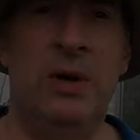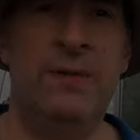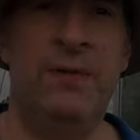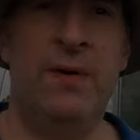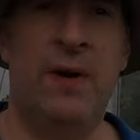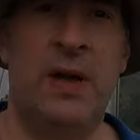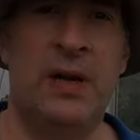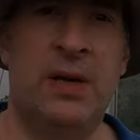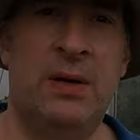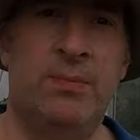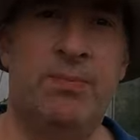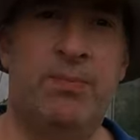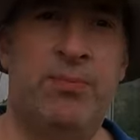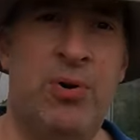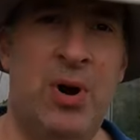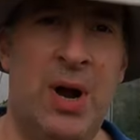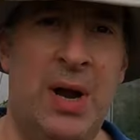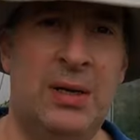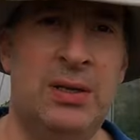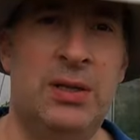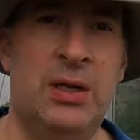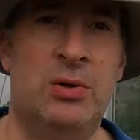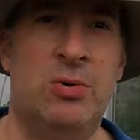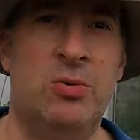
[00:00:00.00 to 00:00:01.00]
I find
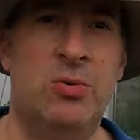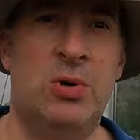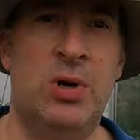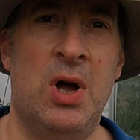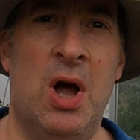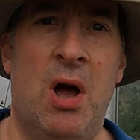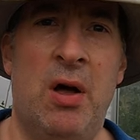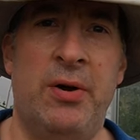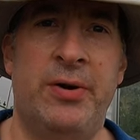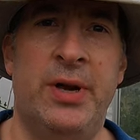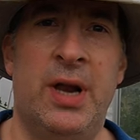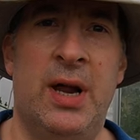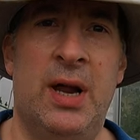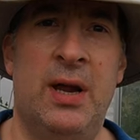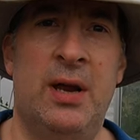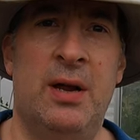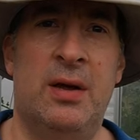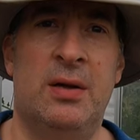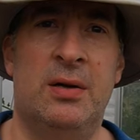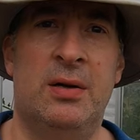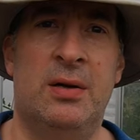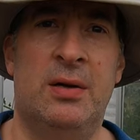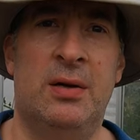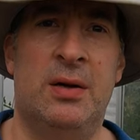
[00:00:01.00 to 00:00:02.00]
practical
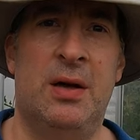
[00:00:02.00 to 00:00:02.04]
gardening